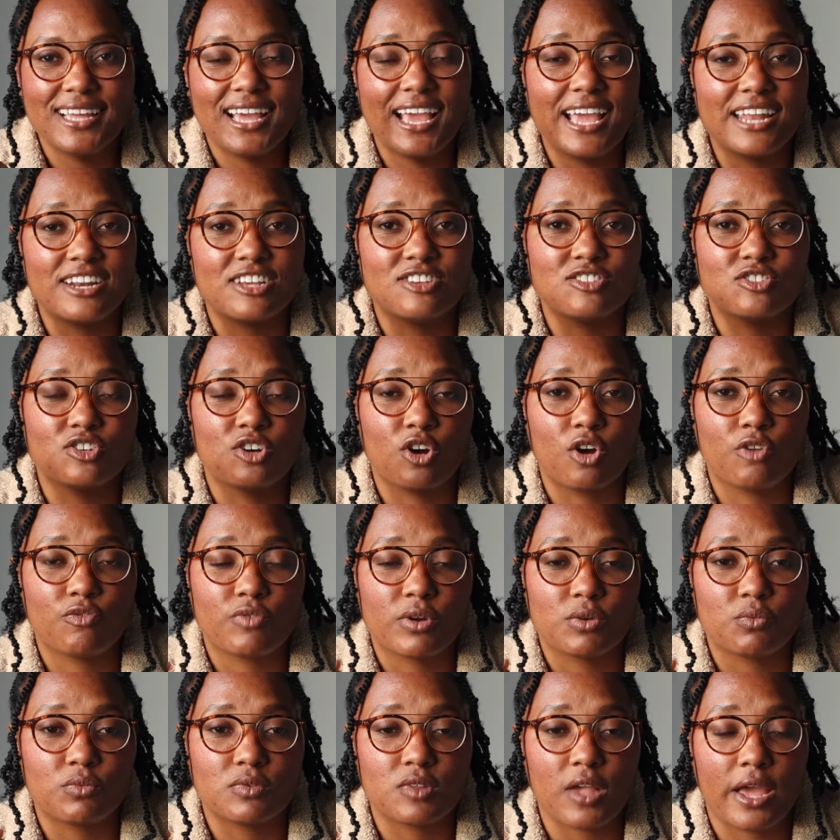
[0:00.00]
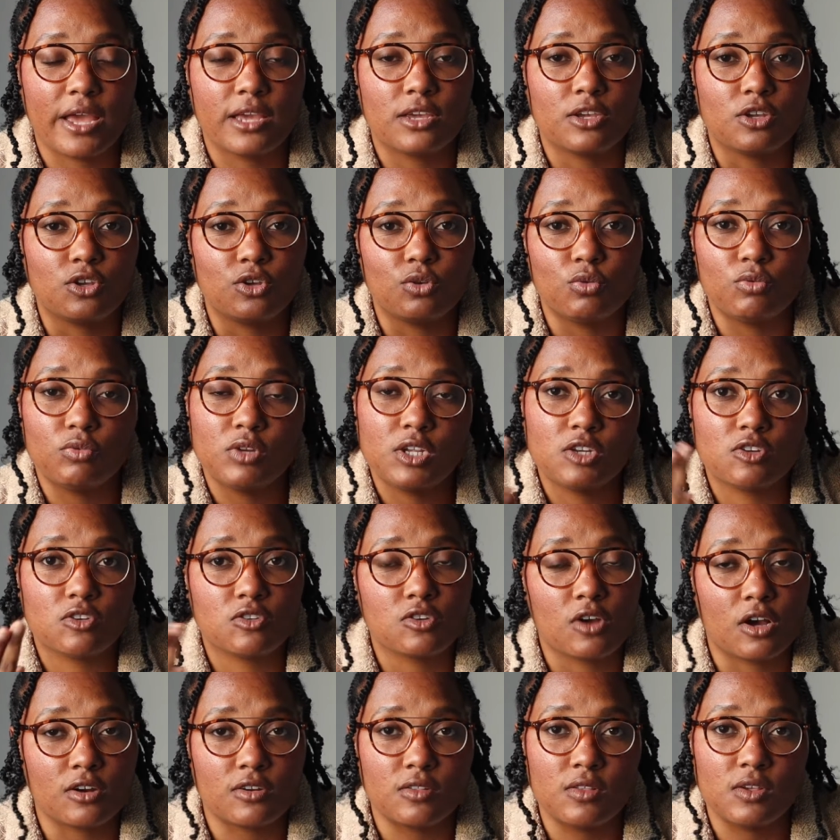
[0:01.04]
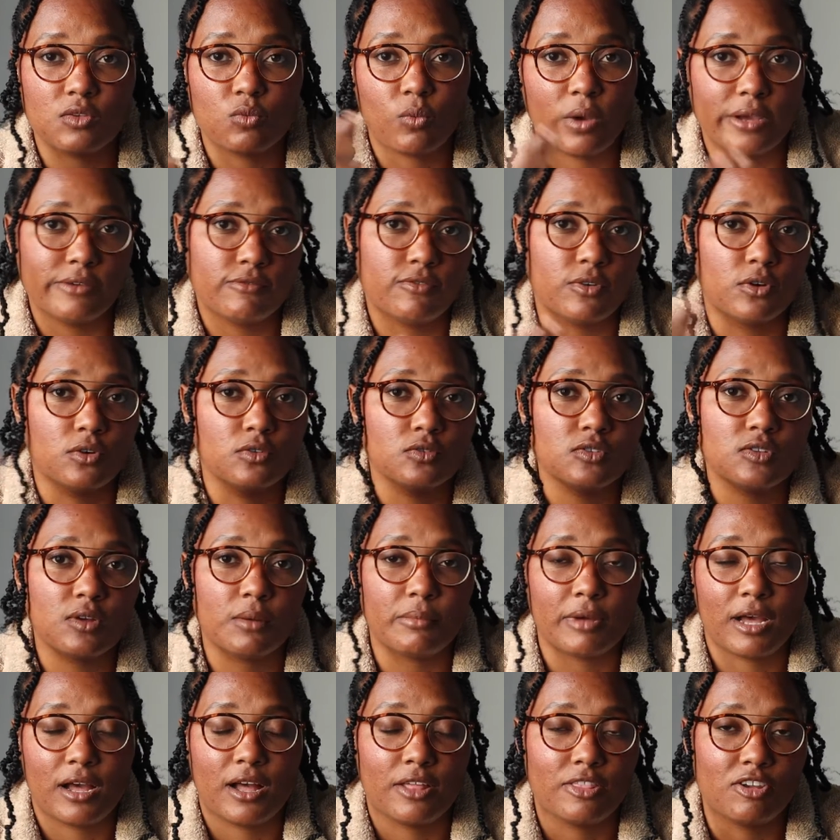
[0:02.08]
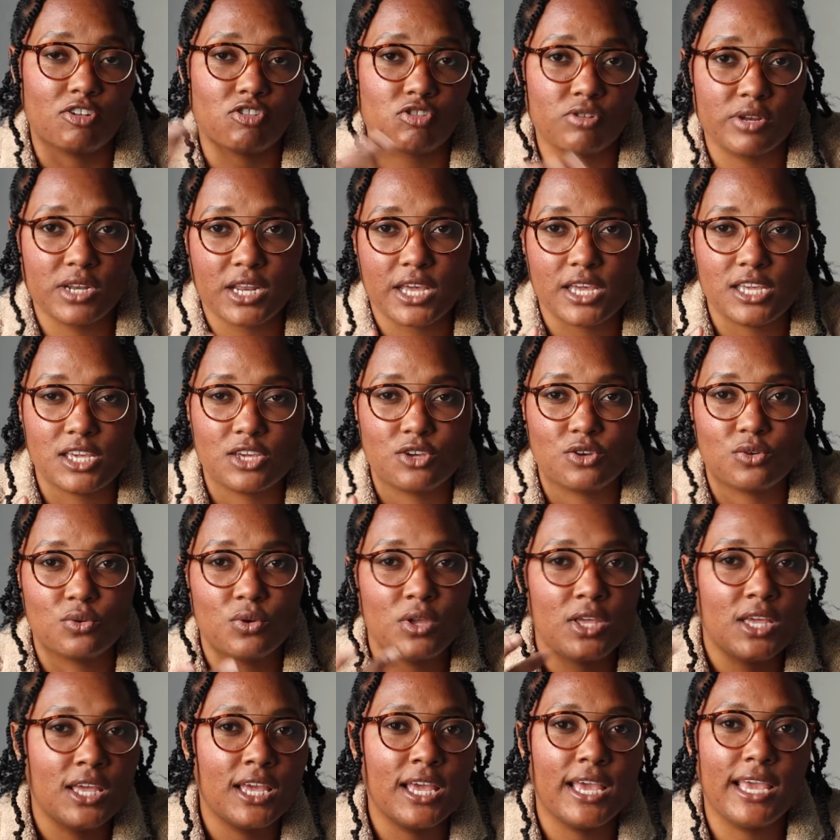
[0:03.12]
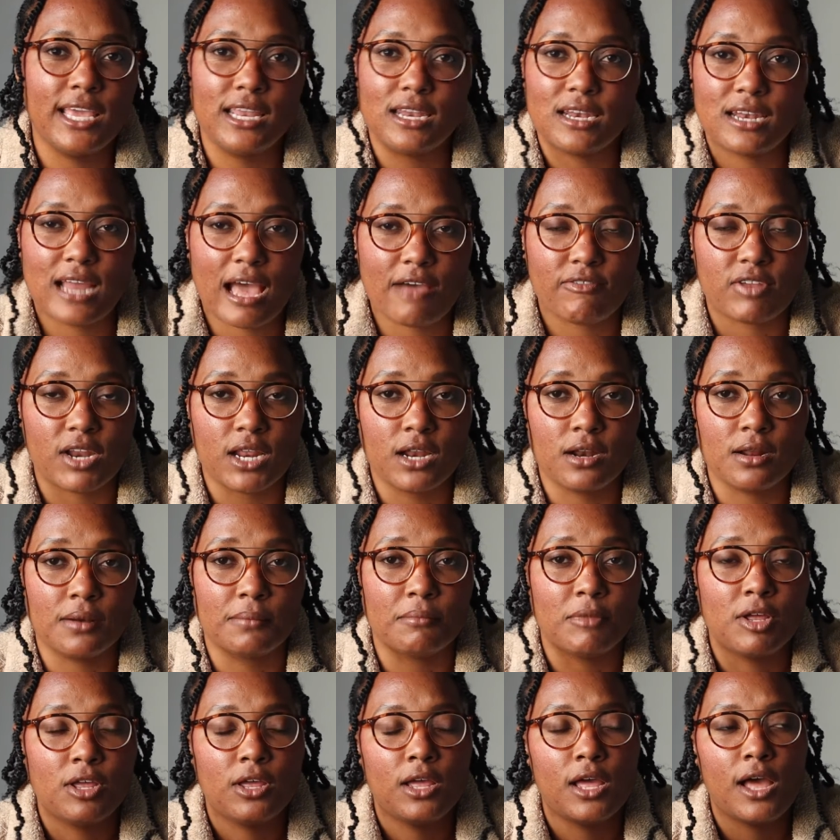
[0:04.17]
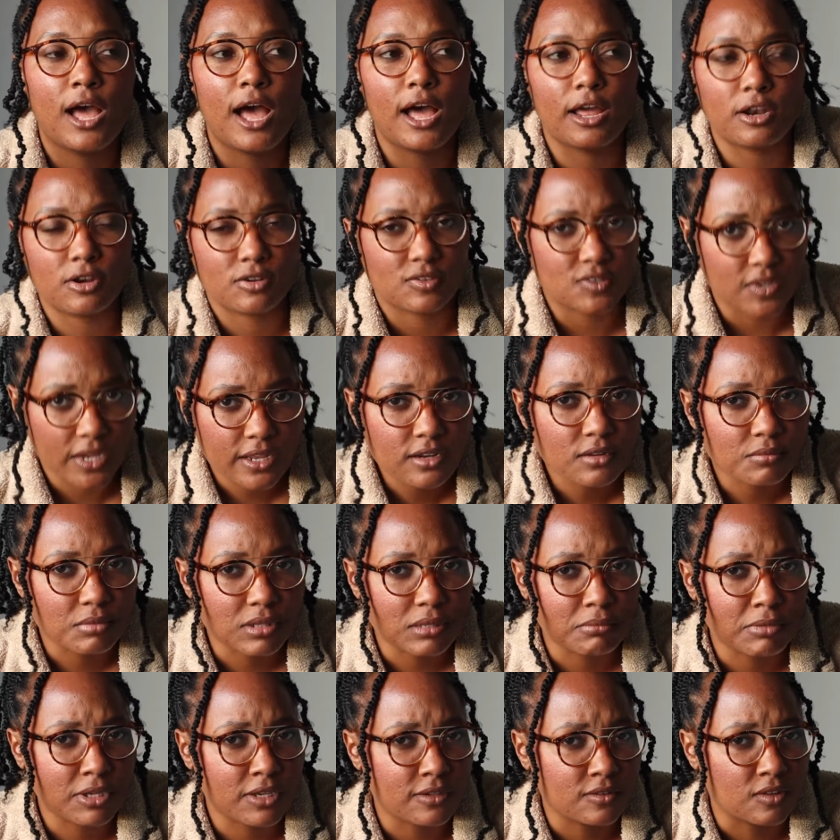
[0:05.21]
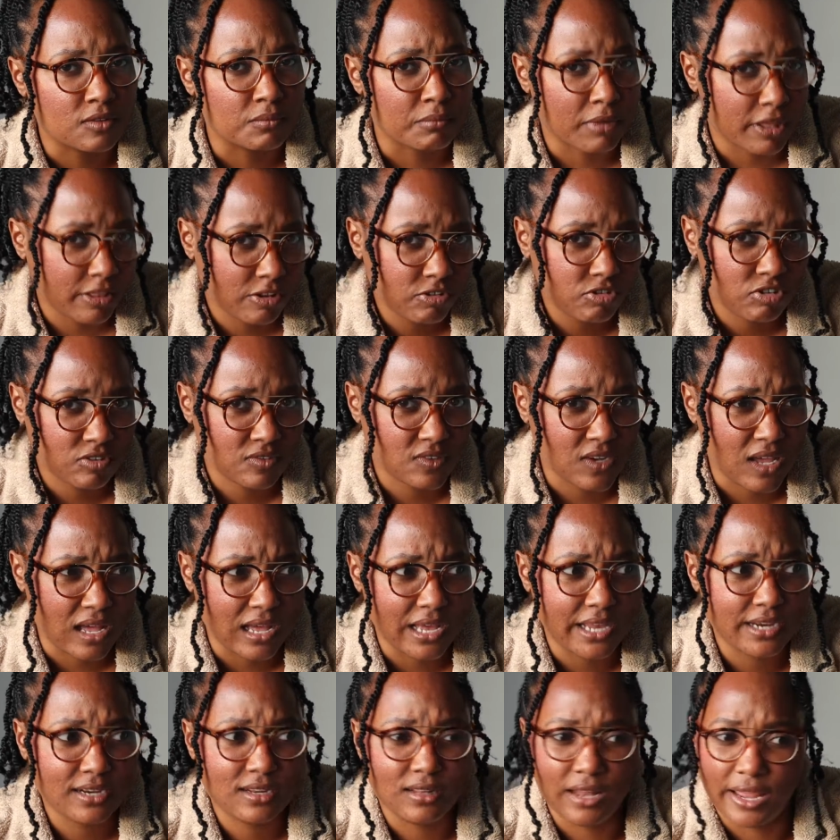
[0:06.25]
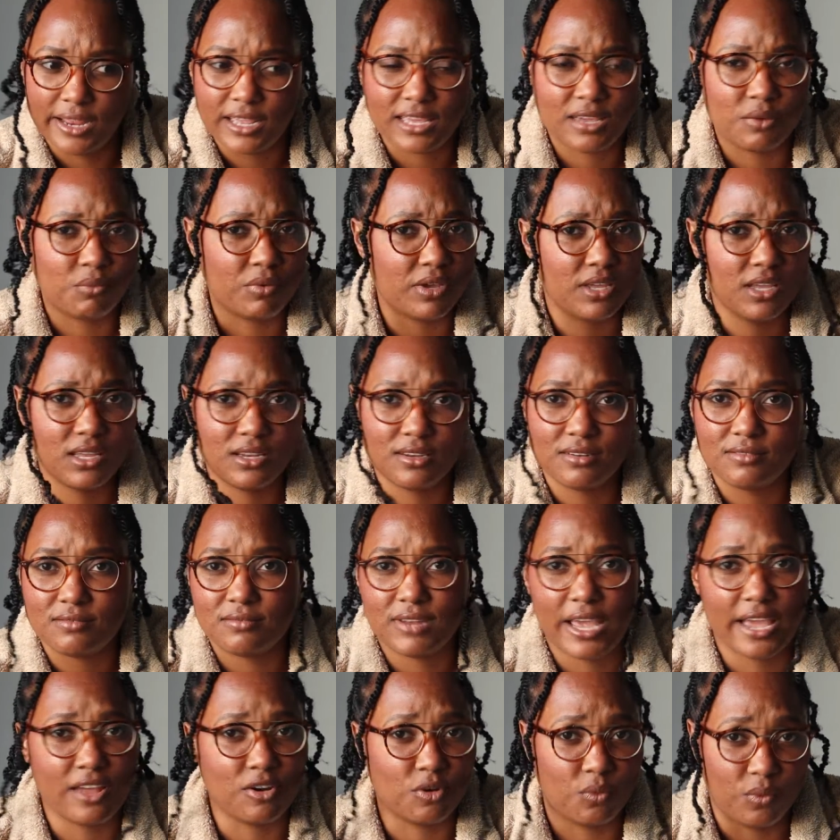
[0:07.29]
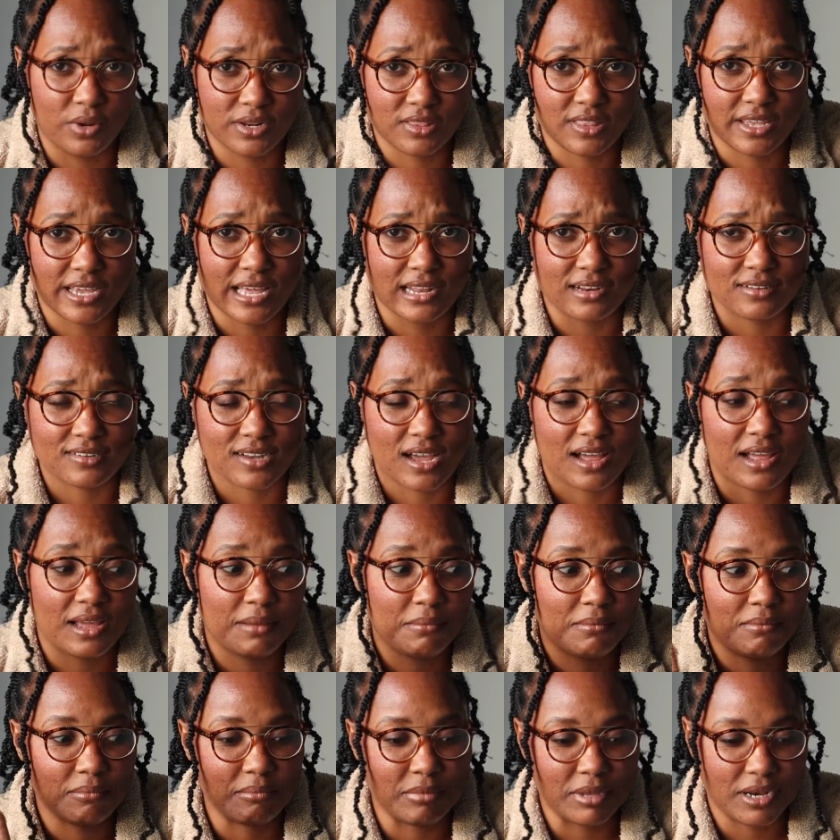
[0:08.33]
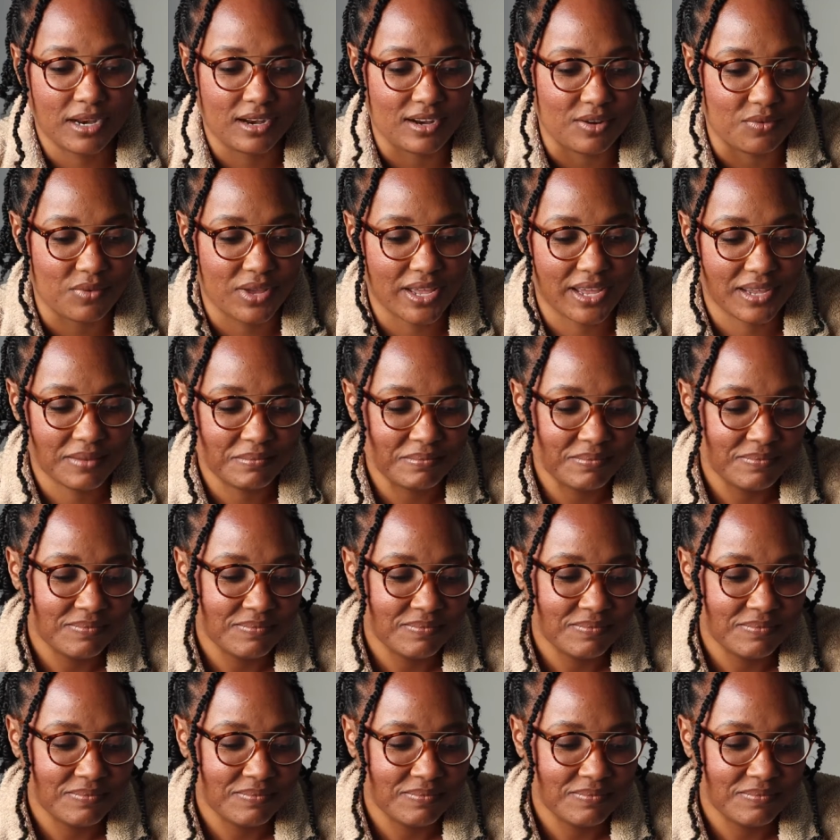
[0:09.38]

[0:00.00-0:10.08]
And his girlfriend was like, you need to talk to these white folks about how they're treating you. He didn't have it in him, understandably, because his mother just died. Like, can we handle one thing at a time? But anyway.